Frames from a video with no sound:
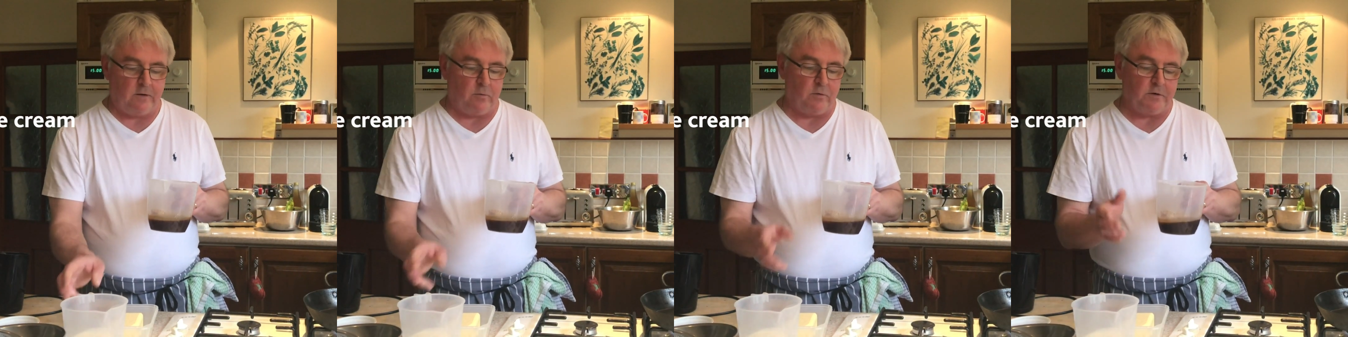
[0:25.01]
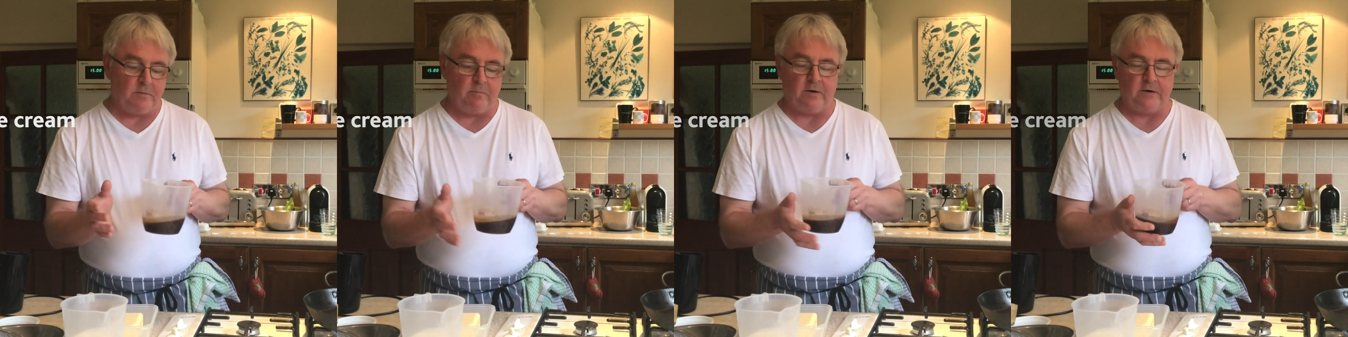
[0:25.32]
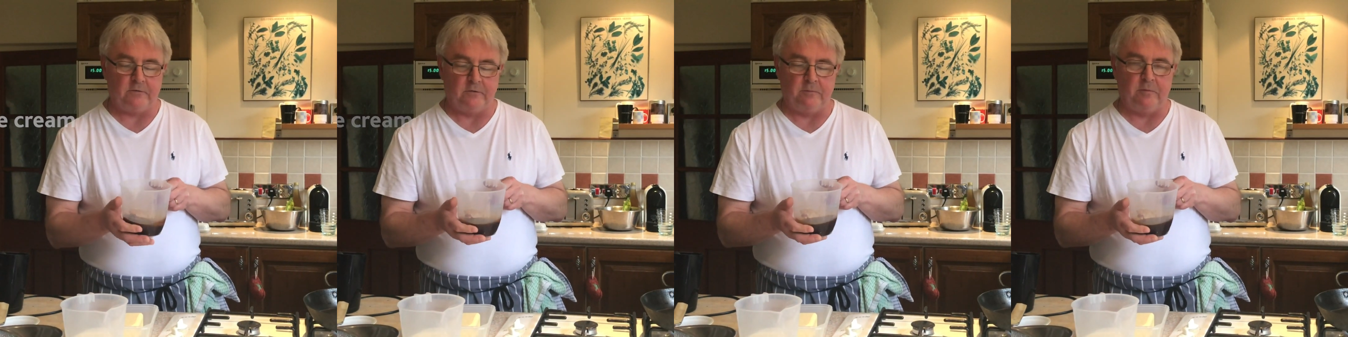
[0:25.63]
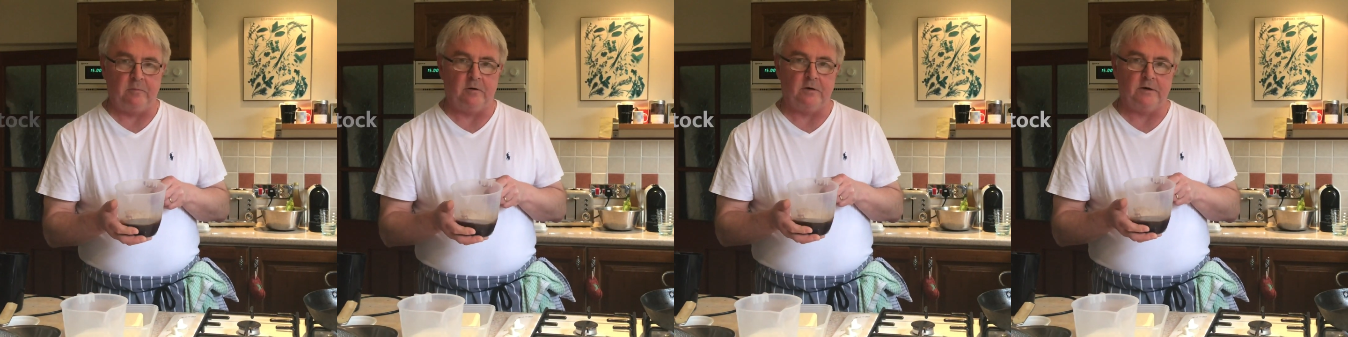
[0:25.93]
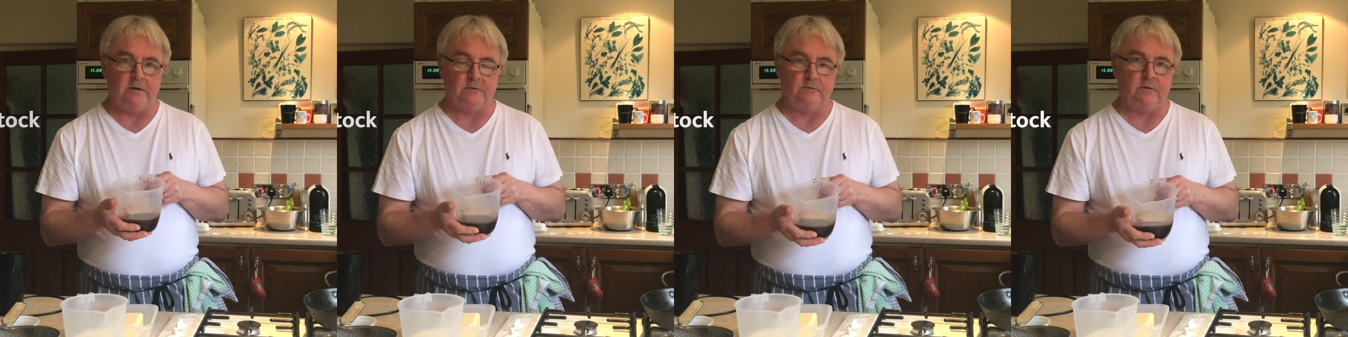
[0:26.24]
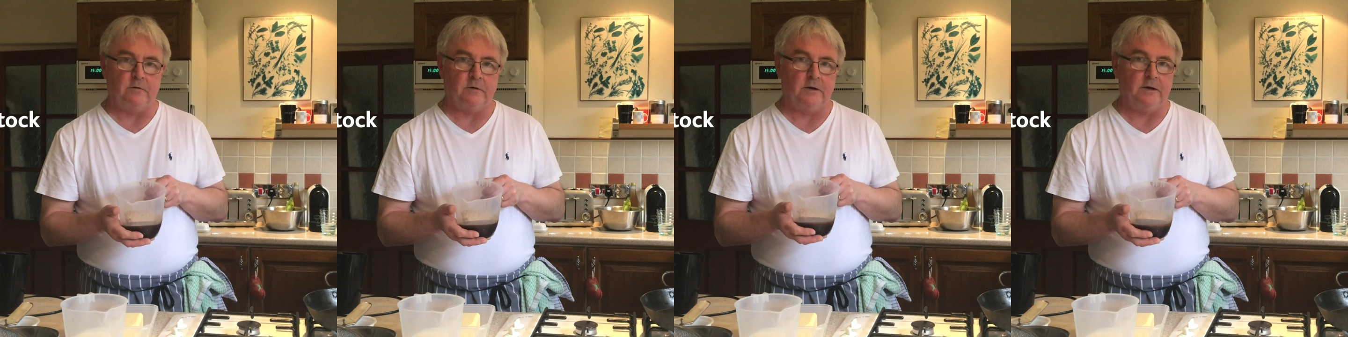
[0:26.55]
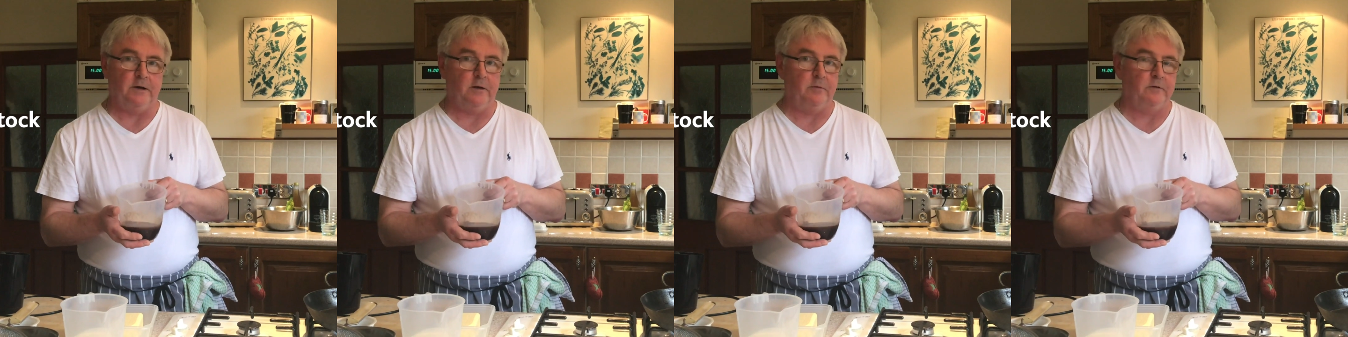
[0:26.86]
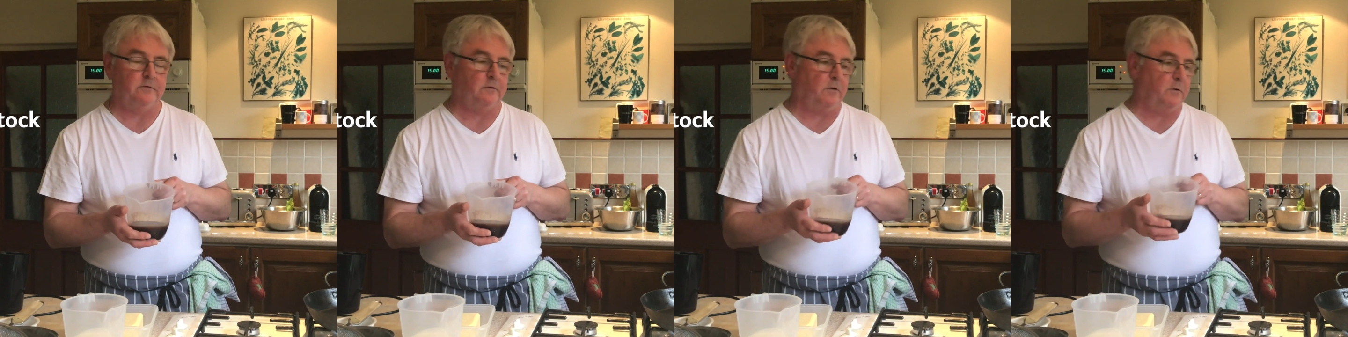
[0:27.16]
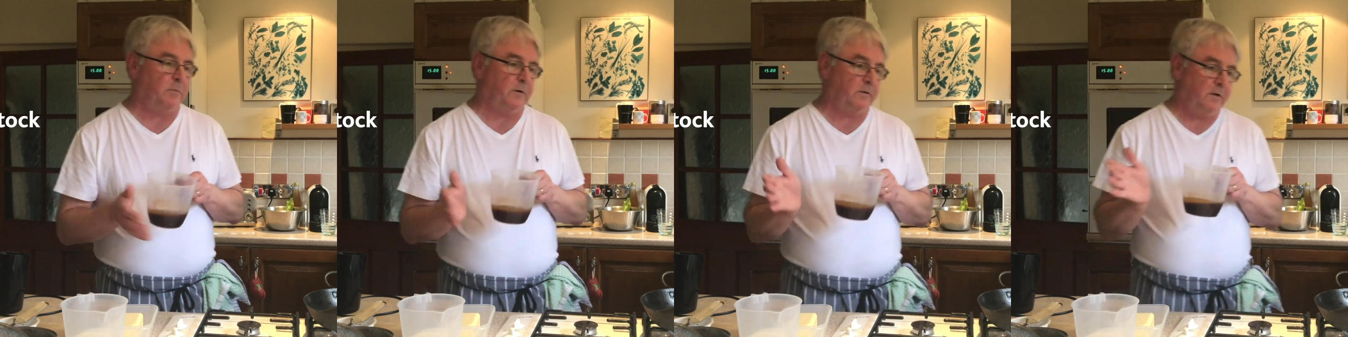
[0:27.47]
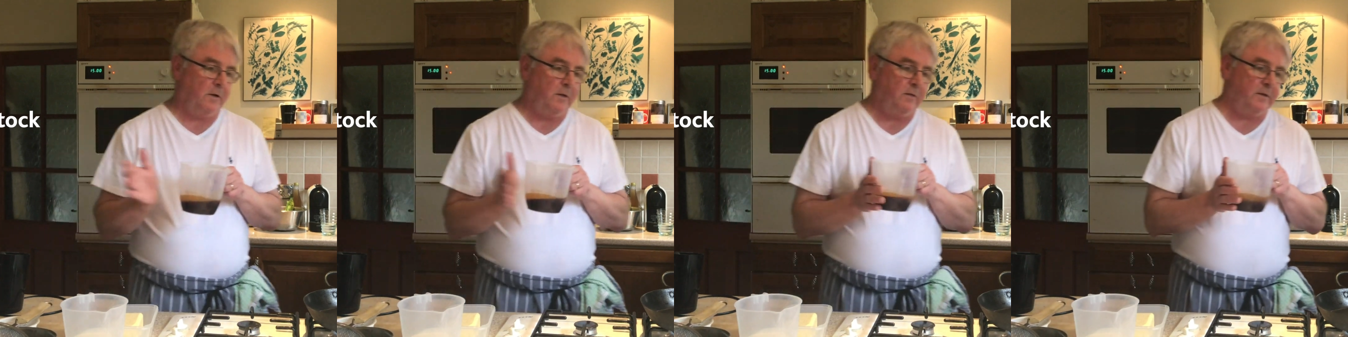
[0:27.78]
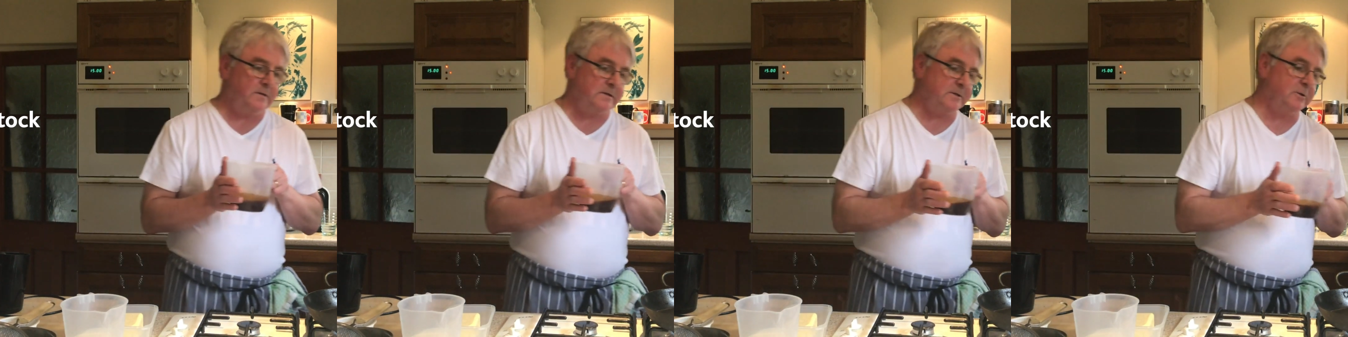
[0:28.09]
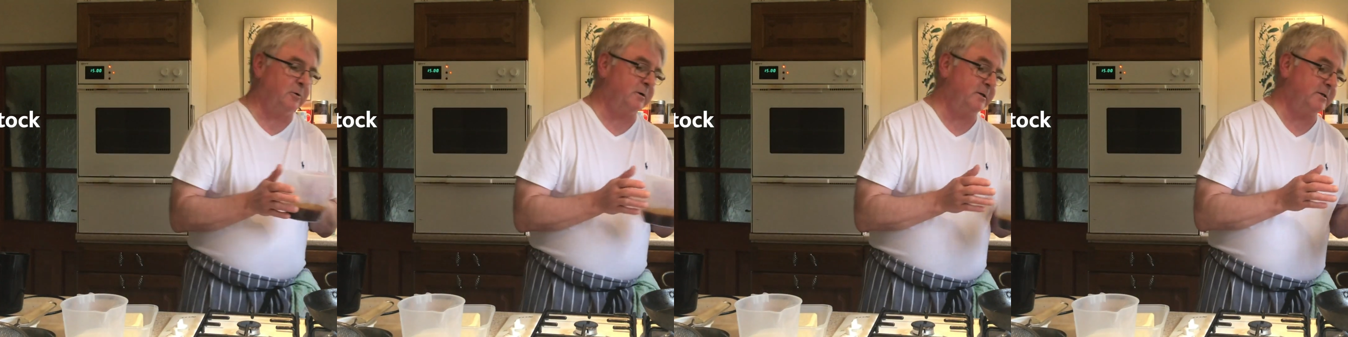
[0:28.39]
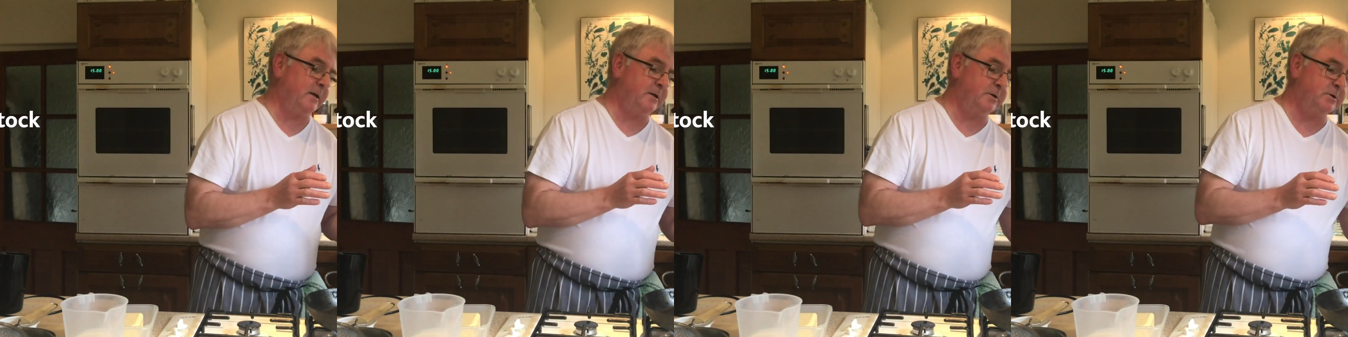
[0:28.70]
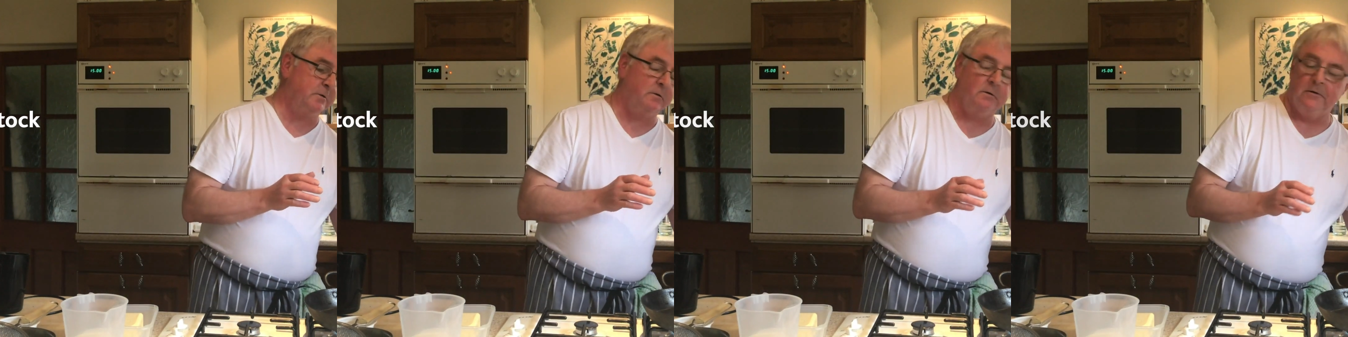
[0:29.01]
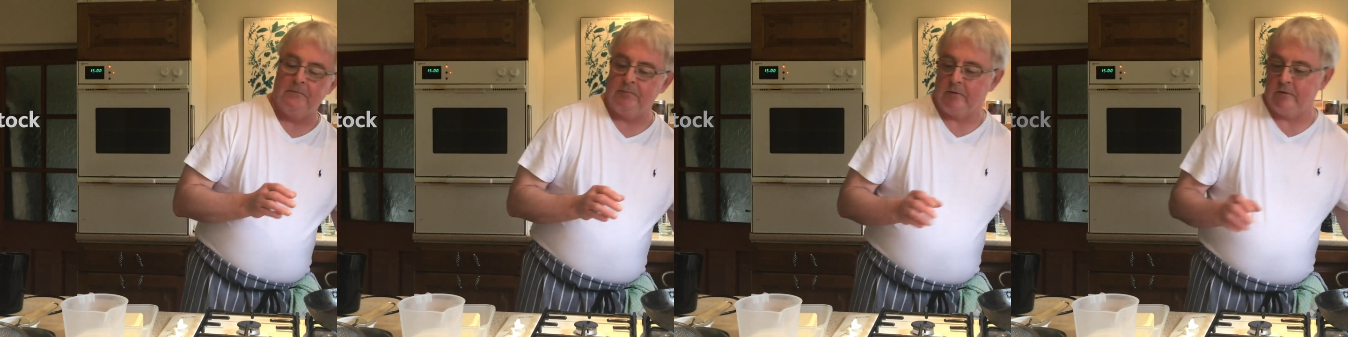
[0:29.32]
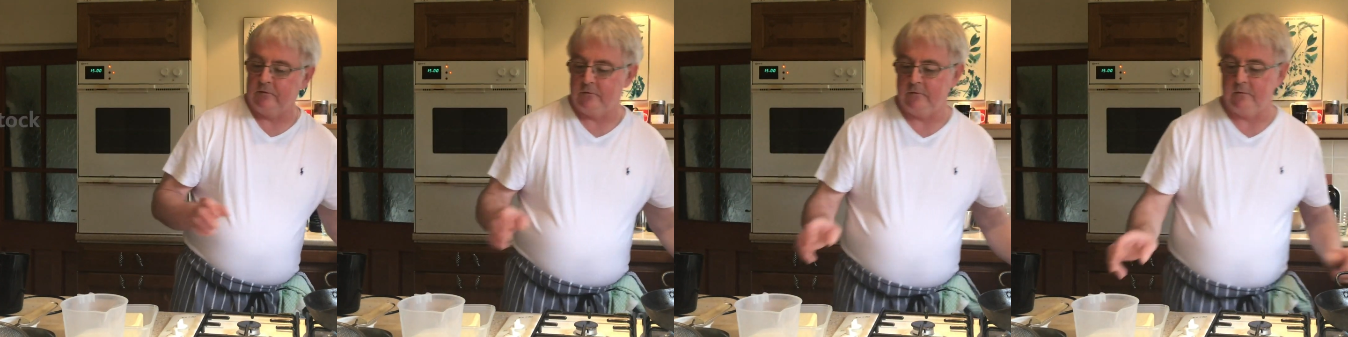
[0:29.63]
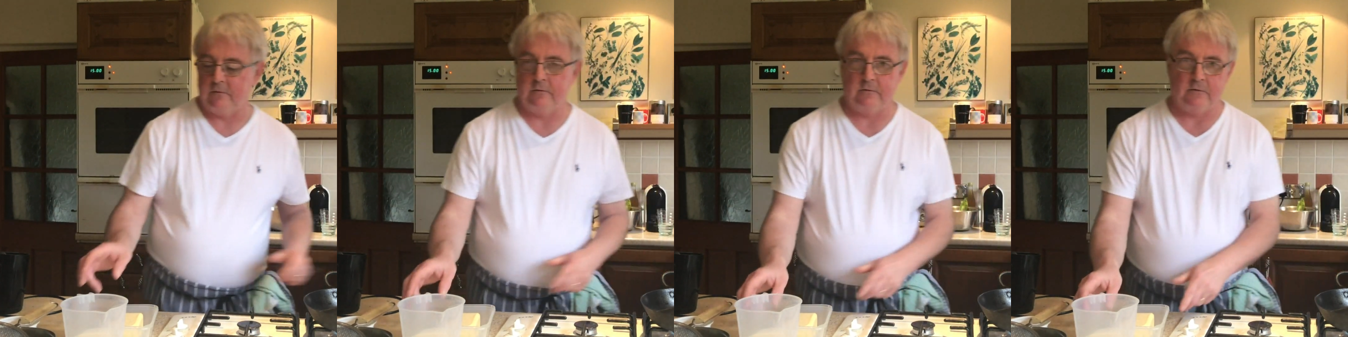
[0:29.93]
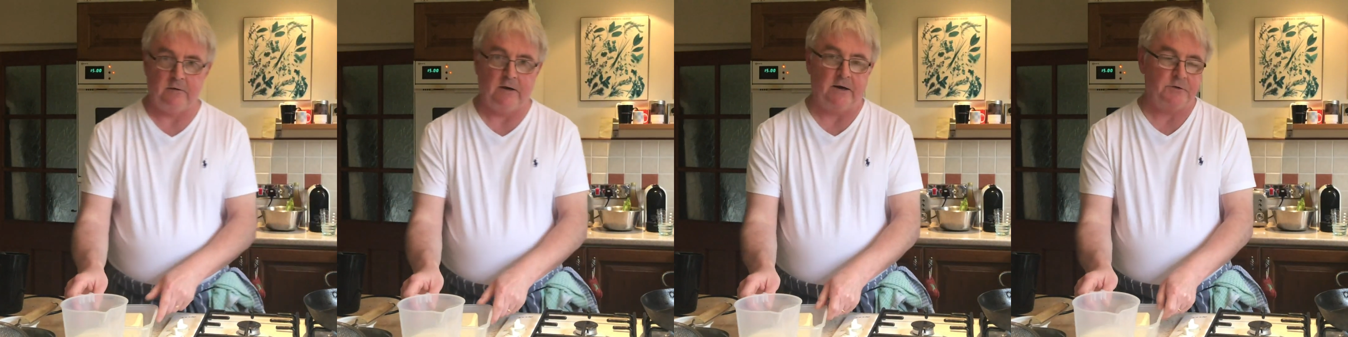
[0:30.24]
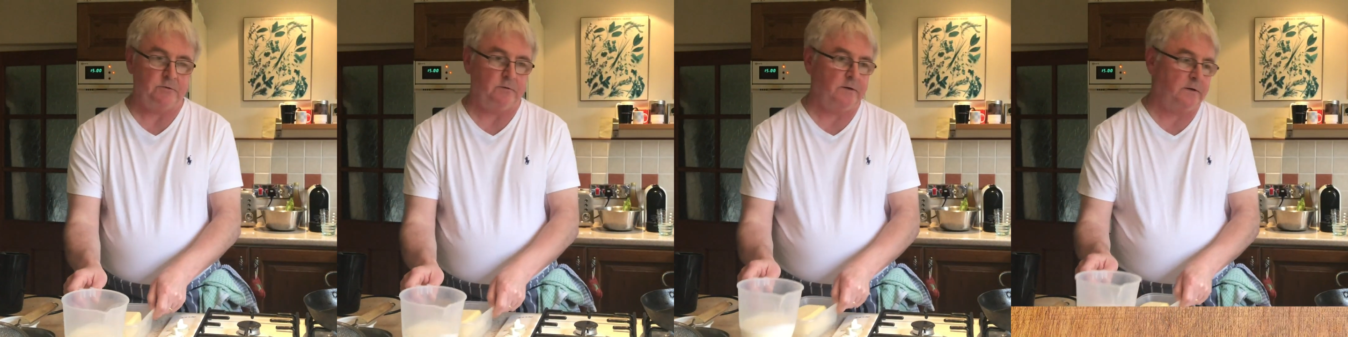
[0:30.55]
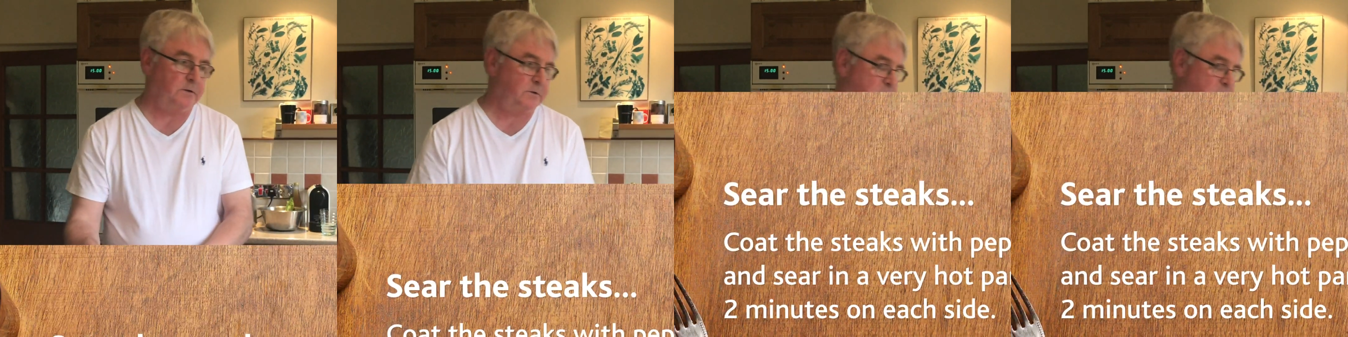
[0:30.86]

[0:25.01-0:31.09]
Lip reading: or you can buy supermarket stock, a little bit of stock, but this is not essential to the actual dish.